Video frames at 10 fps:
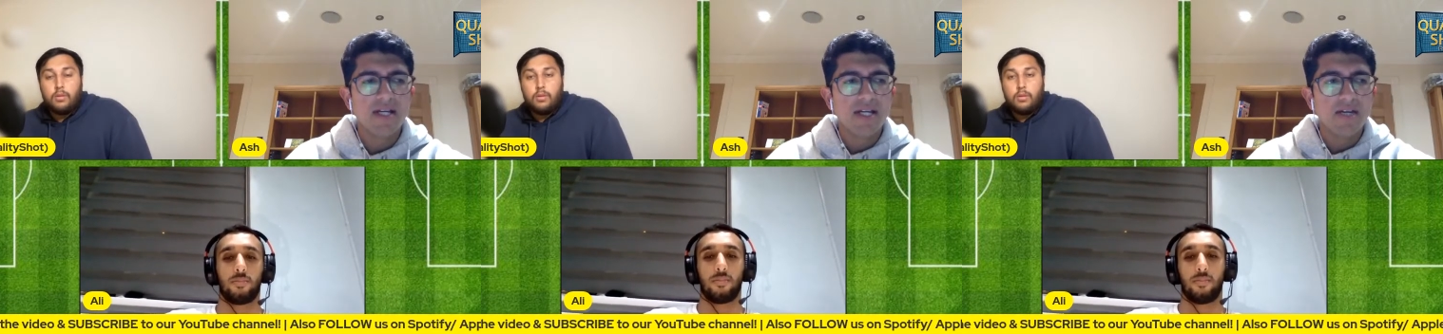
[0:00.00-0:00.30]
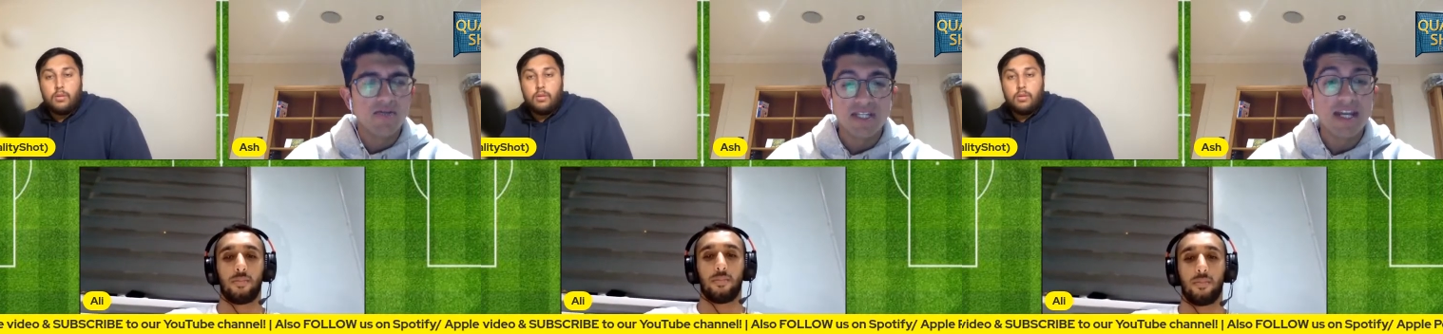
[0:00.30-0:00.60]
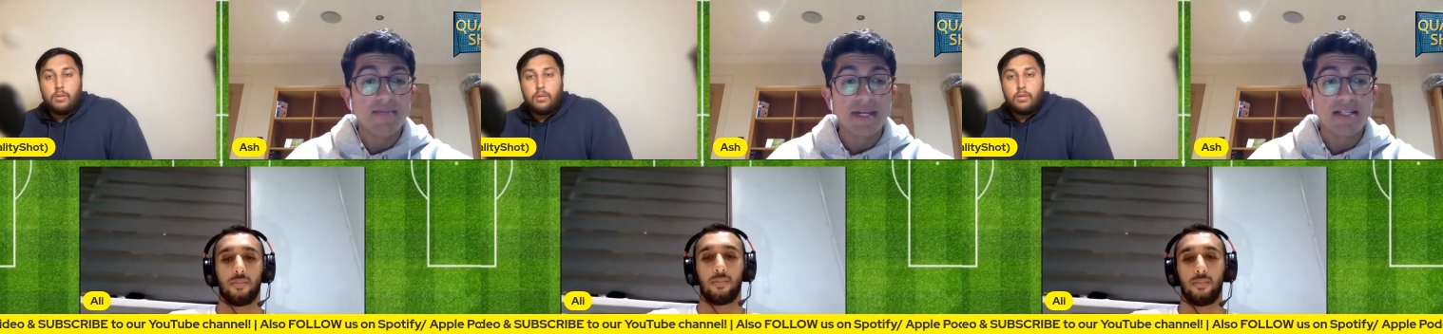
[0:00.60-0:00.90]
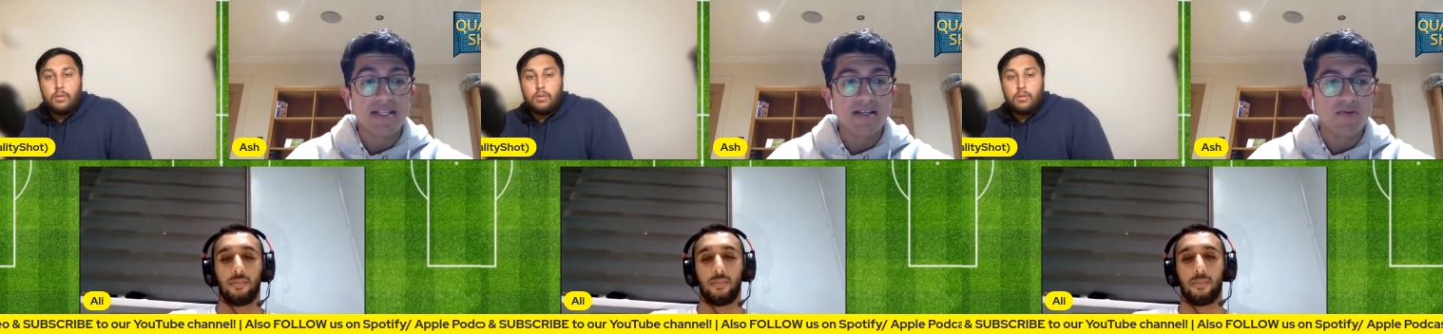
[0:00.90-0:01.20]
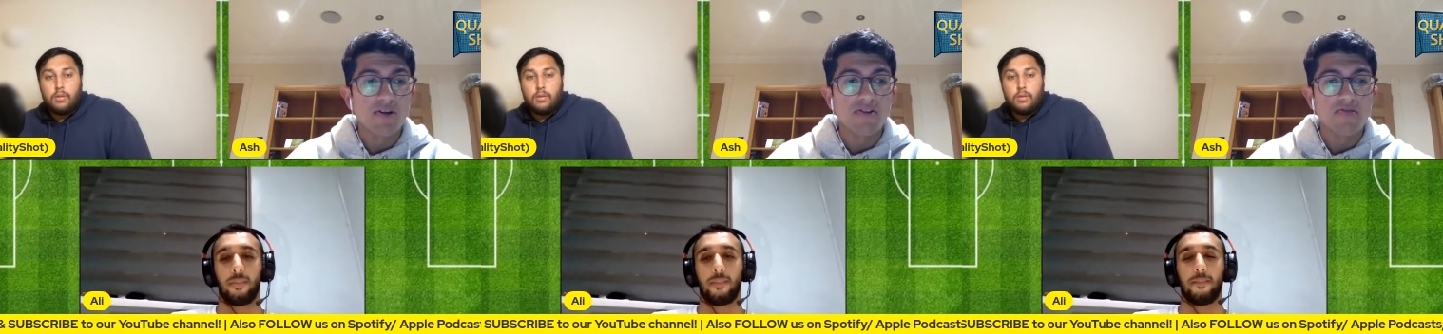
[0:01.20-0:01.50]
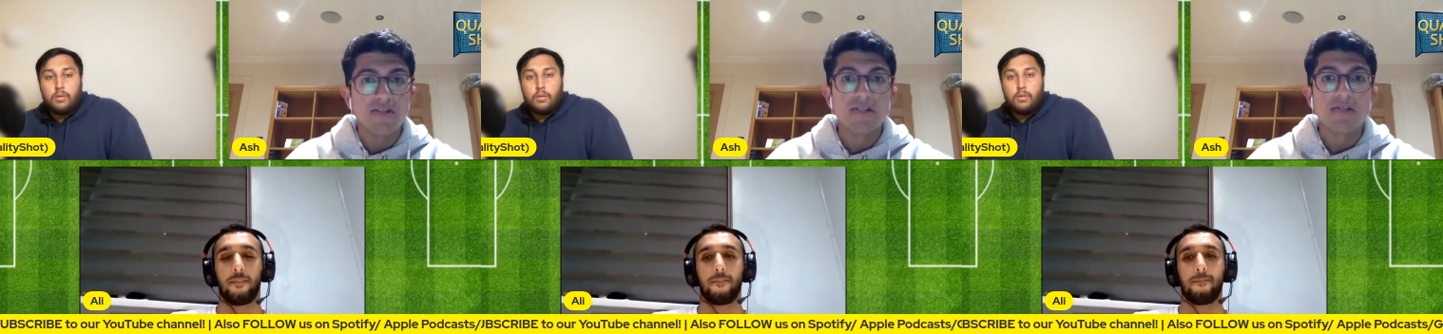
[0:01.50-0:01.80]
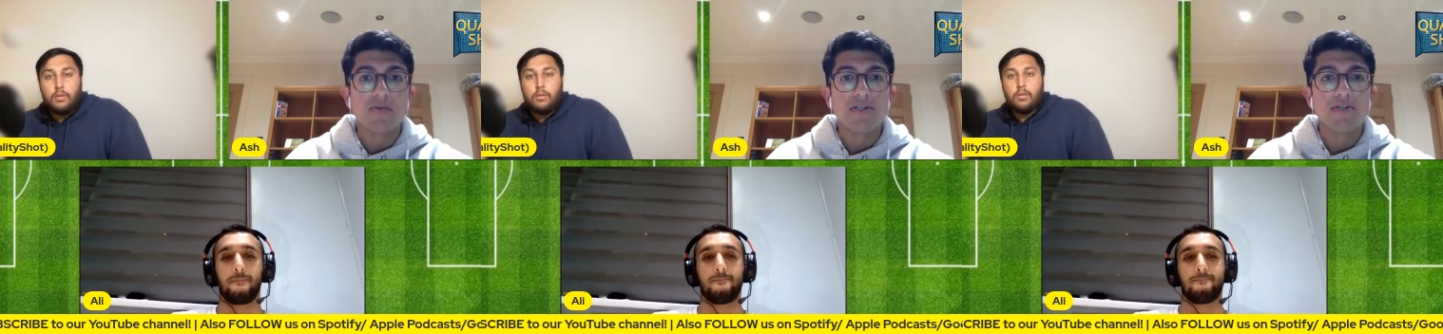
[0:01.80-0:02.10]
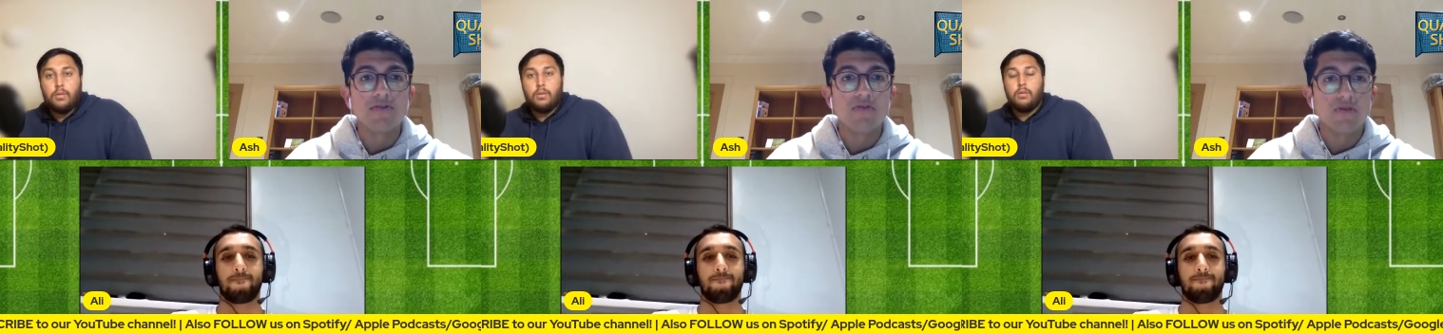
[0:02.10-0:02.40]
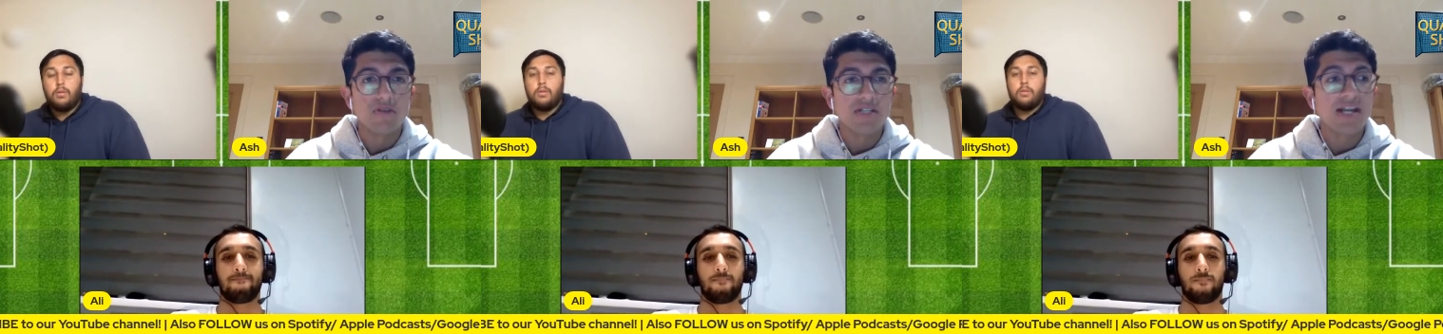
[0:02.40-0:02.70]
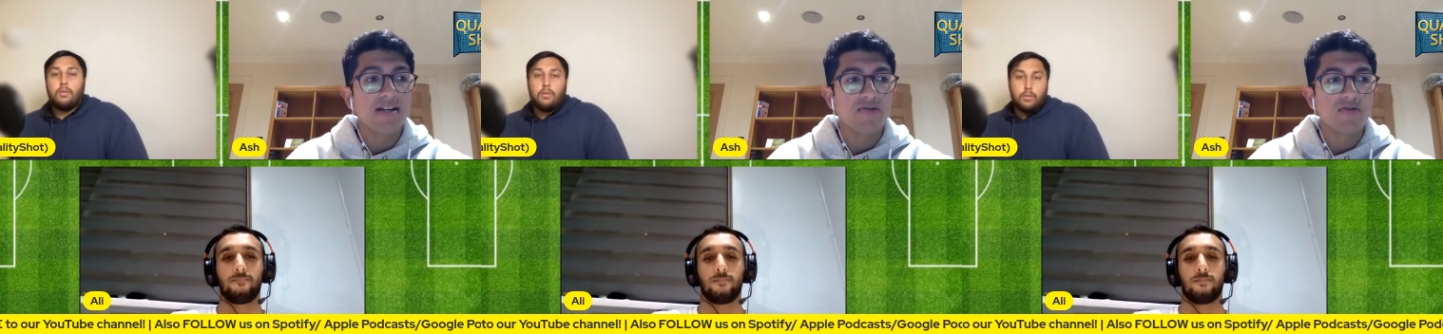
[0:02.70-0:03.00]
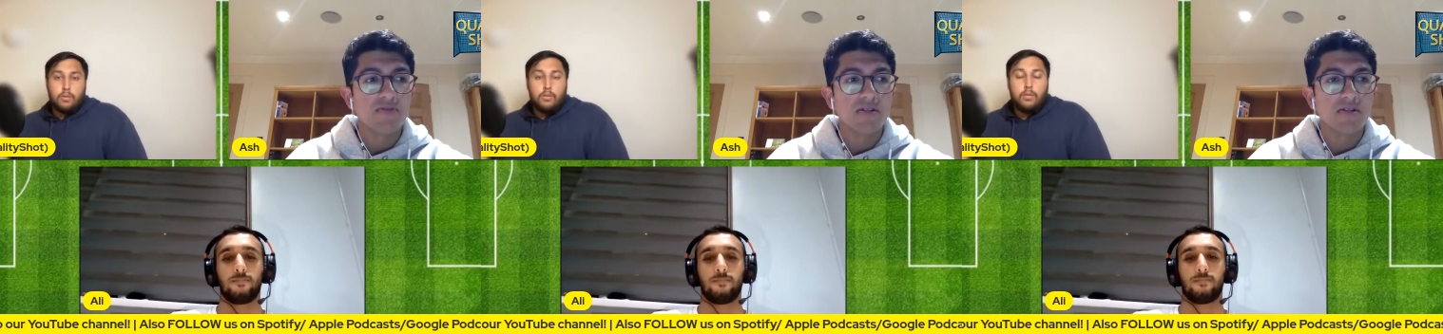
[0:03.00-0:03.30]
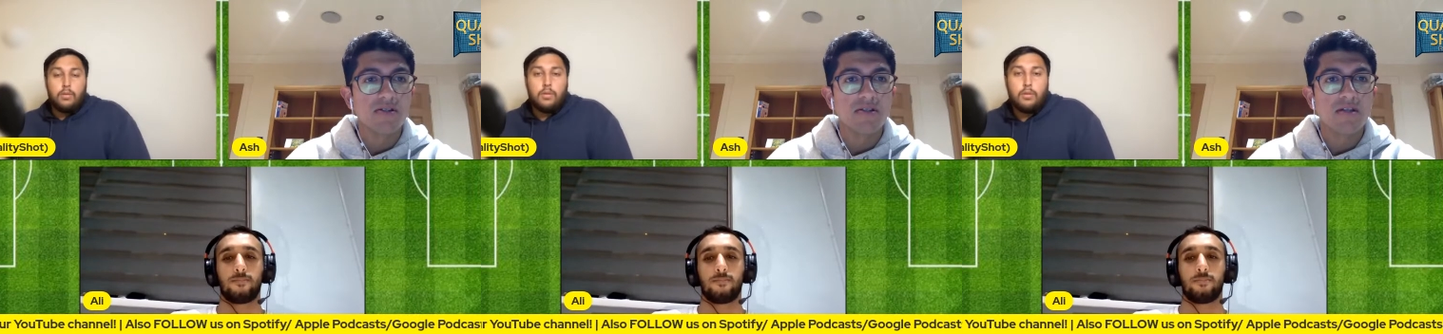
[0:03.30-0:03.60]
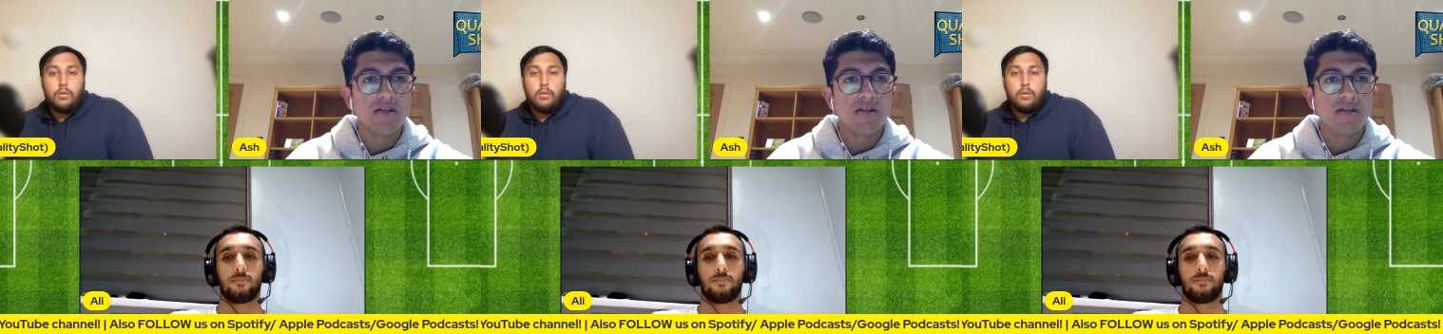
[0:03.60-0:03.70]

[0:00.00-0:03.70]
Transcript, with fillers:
Speaker 1: it was saying basically one of the reasons why Tuchel got sacked was because